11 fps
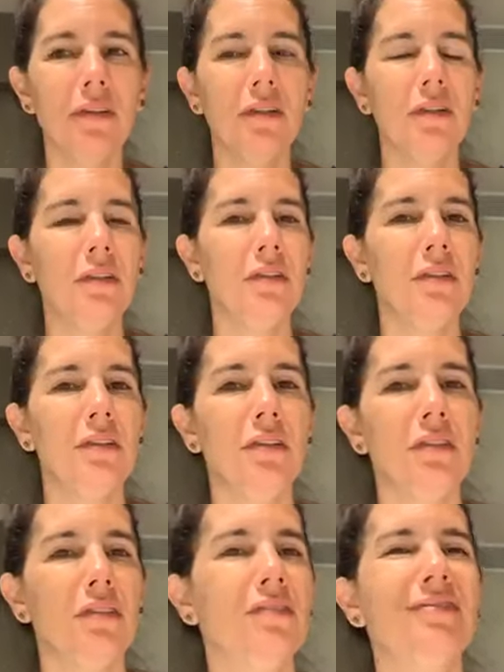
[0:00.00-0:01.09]

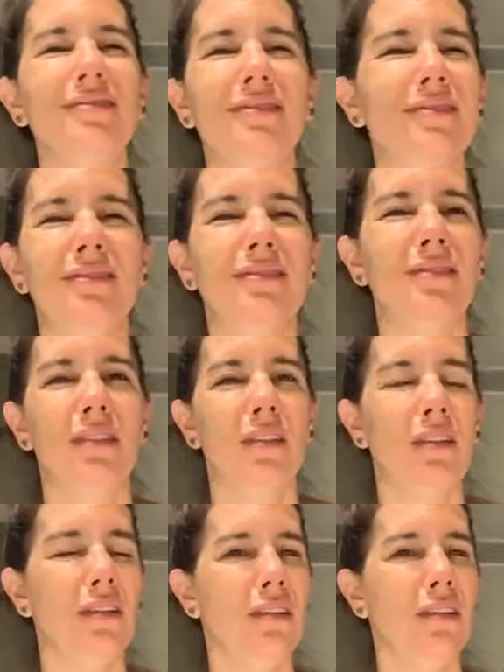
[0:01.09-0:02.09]
Nothing is said.